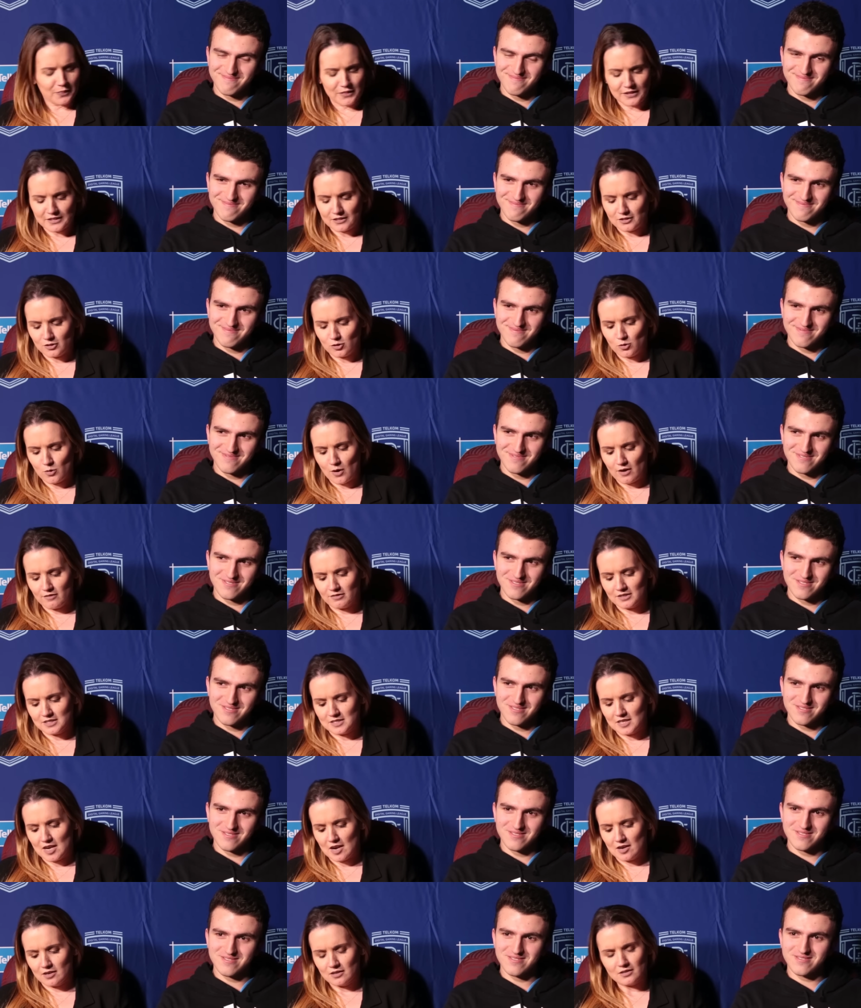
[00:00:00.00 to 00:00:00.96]
Speaker 1: that you have
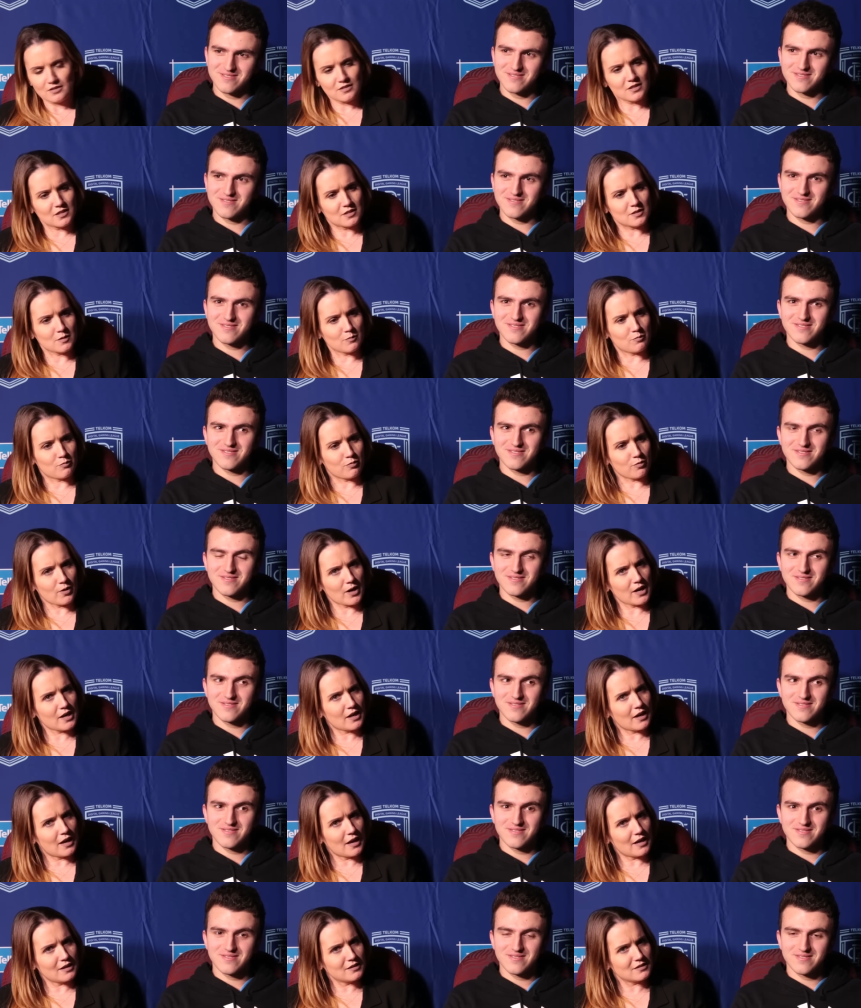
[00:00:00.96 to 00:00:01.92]
a tendency to
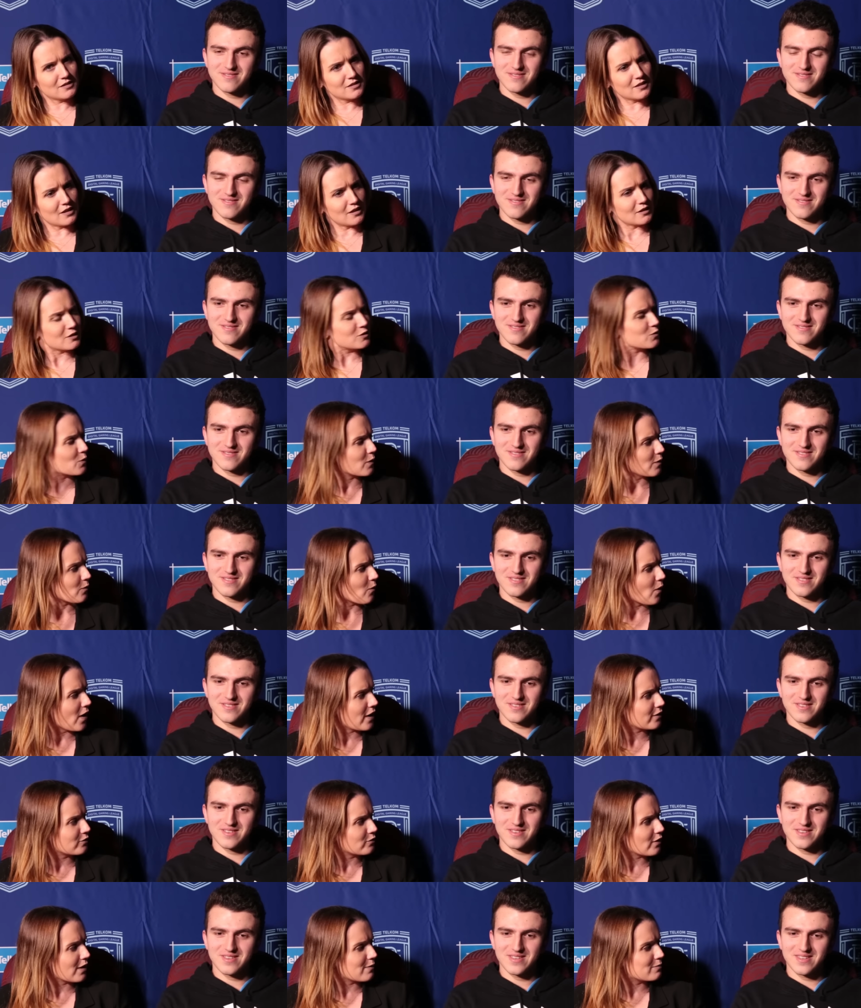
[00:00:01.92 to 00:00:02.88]
break headsets when
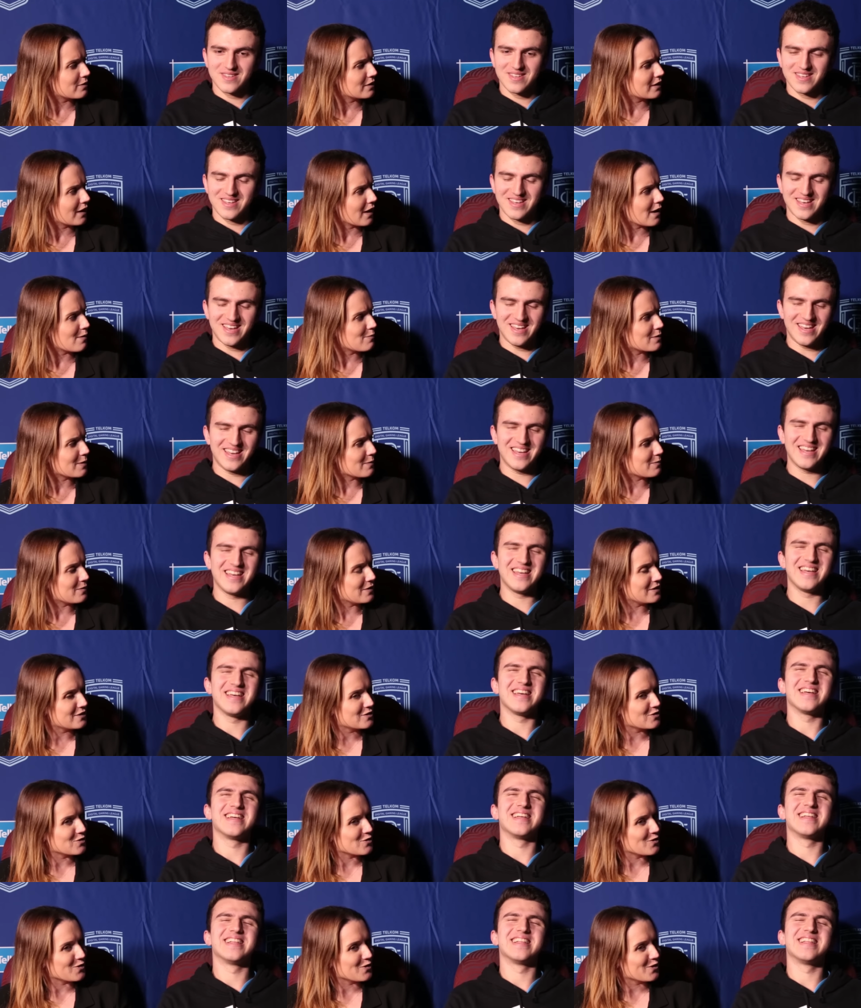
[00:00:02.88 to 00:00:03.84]
White Rabbit Gaming
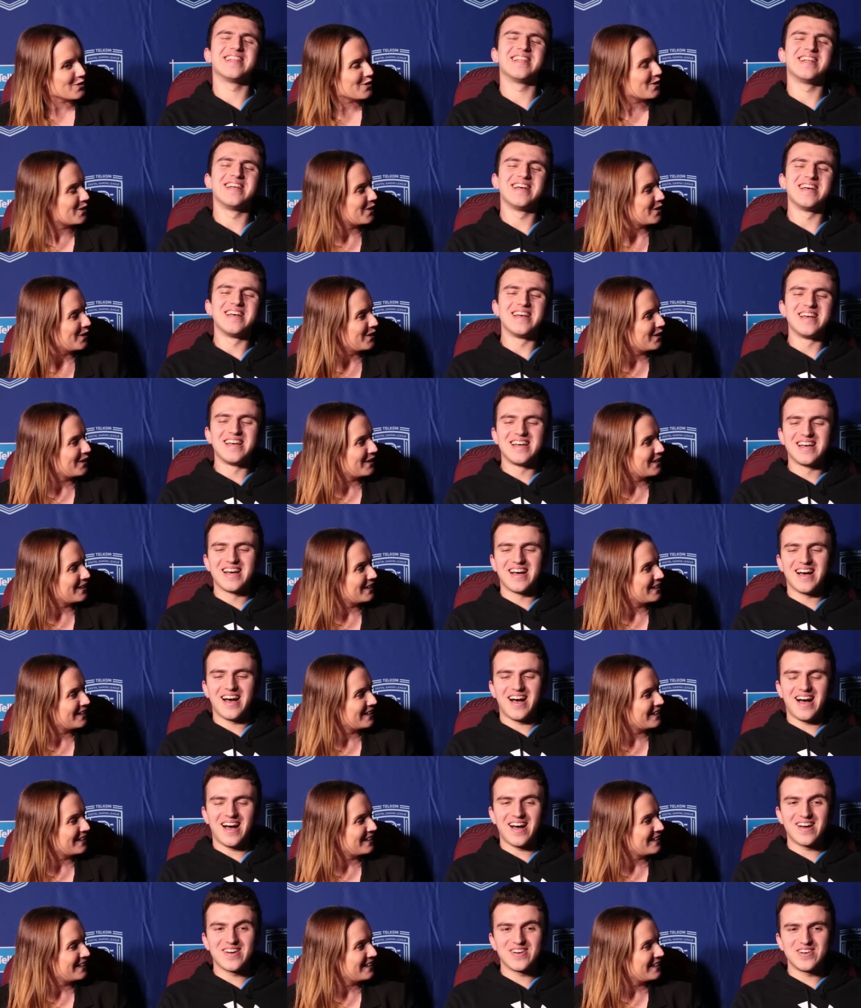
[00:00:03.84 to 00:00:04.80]
beats you.
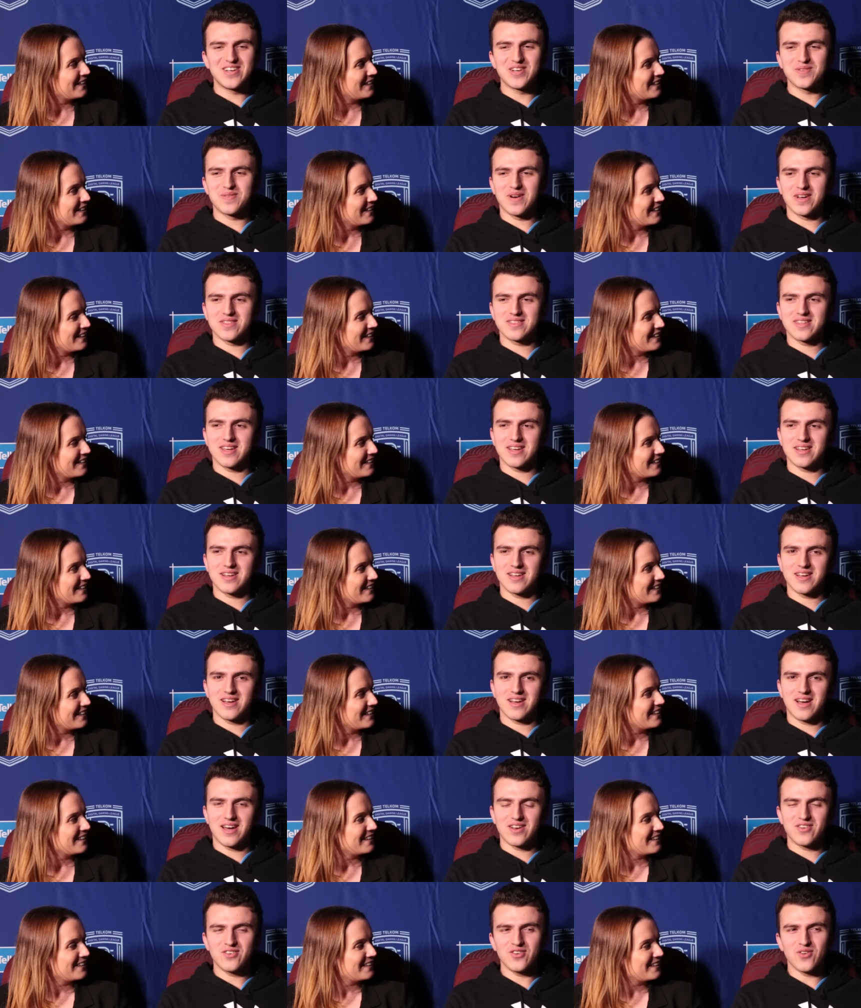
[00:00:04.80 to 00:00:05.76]
Speaker 2: I heard about that.
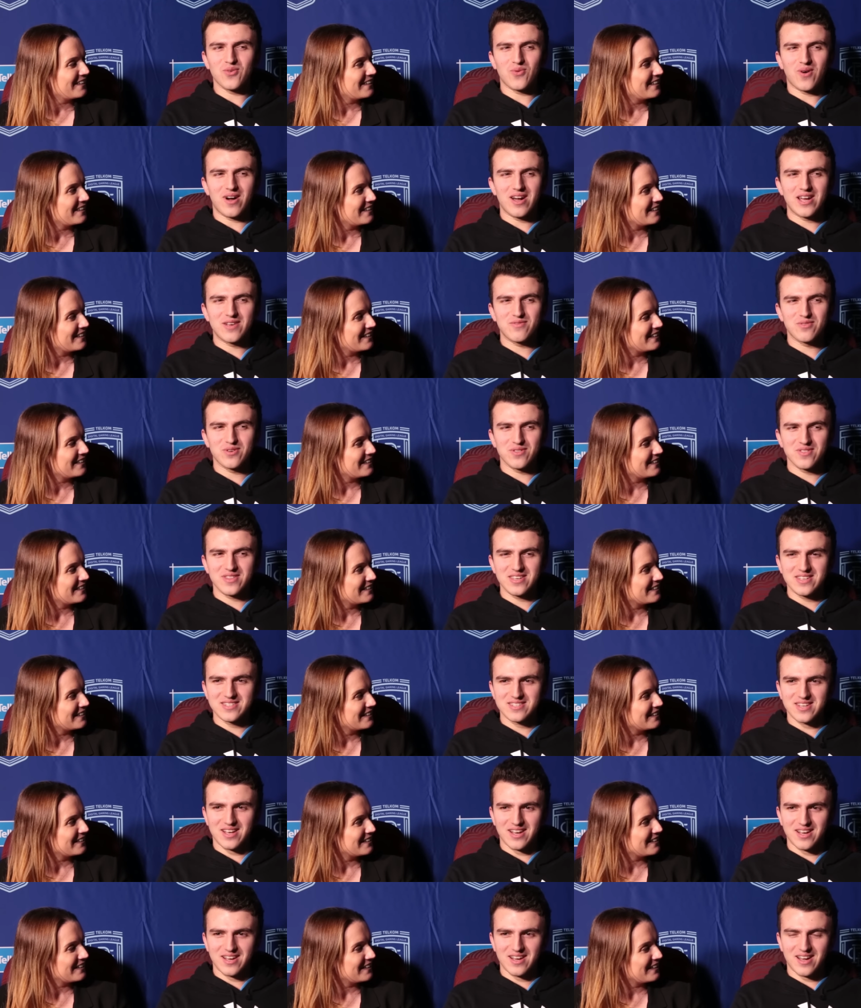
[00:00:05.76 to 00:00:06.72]
I don't know why everyone
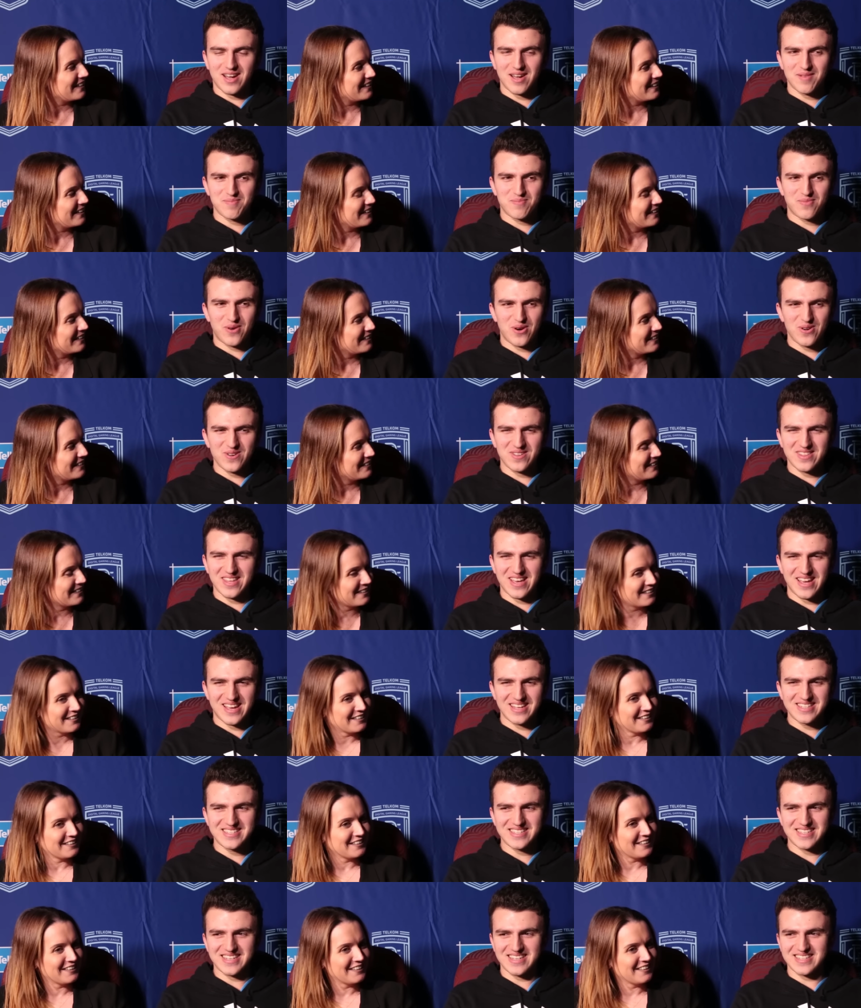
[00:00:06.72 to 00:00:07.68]
thinks I broke the
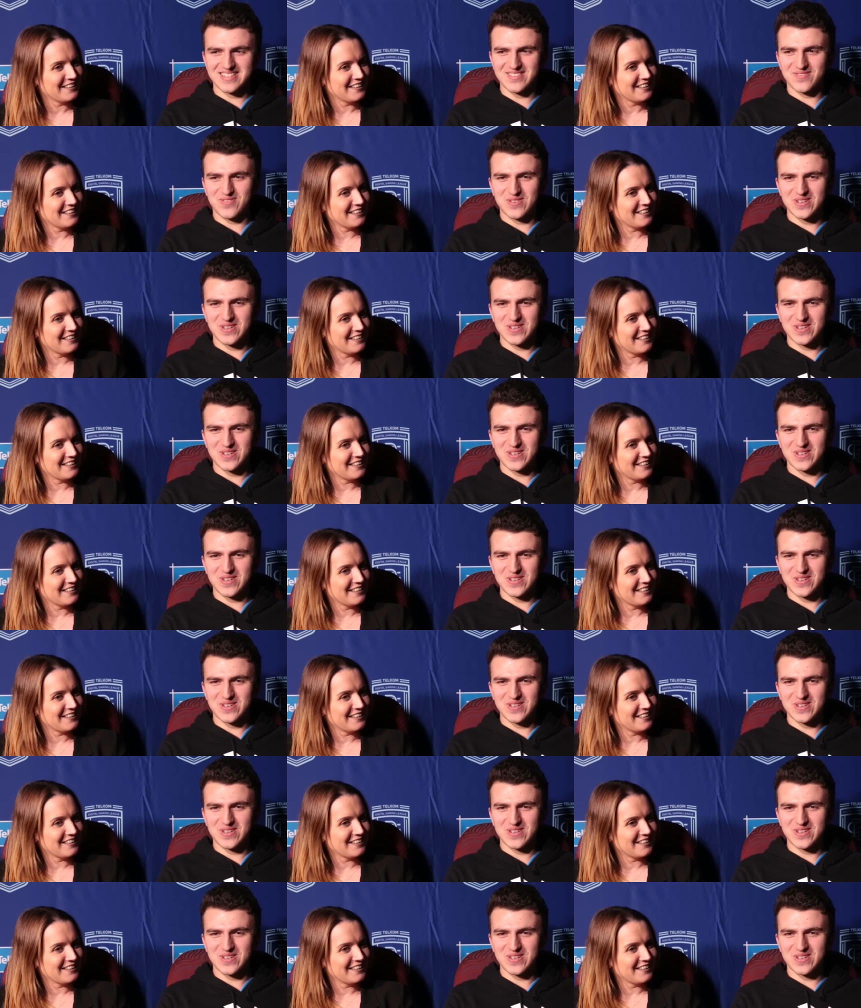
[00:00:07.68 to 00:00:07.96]
headsets.